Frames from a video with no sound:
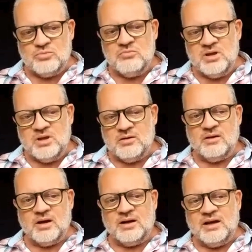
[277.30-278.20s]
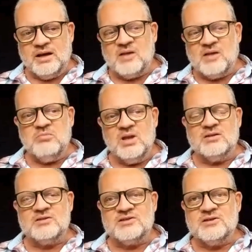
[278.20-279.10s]
unless they
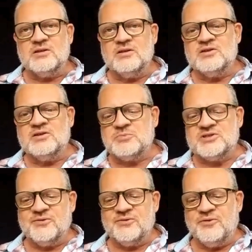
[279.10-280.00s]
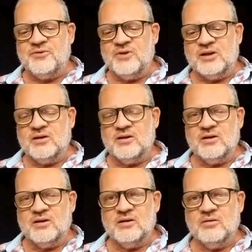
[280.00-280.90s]
meet certain specific,
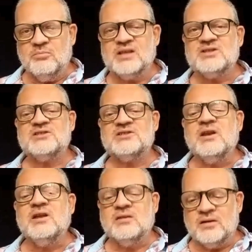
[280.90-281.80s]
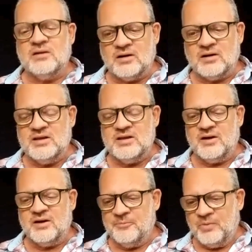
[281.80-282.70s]
much stricter
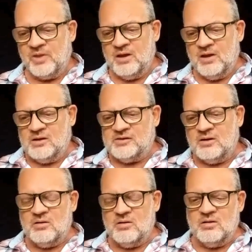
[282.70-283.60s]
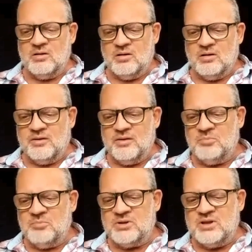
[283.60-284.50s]
criteria. So, are
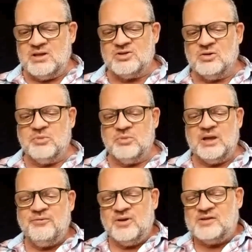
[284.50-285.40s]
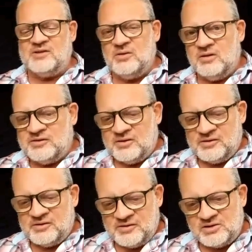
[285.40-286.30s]
there potential benefits to this
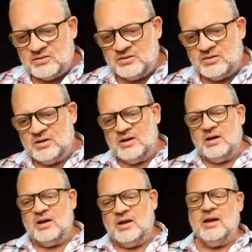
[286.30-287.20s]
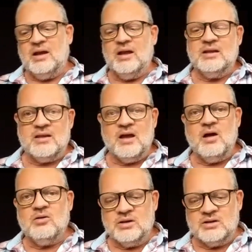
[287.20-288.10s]
restriction? And
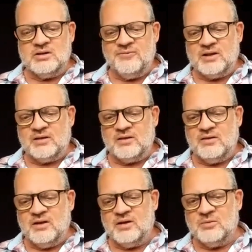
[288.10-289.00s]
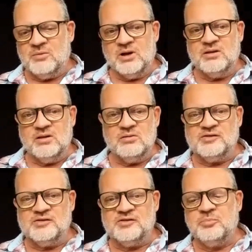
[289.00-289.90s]
how could it affect their ability to
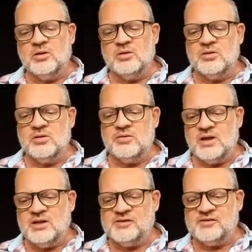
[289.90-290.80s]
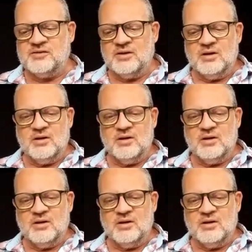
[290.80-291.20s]
respond to threats?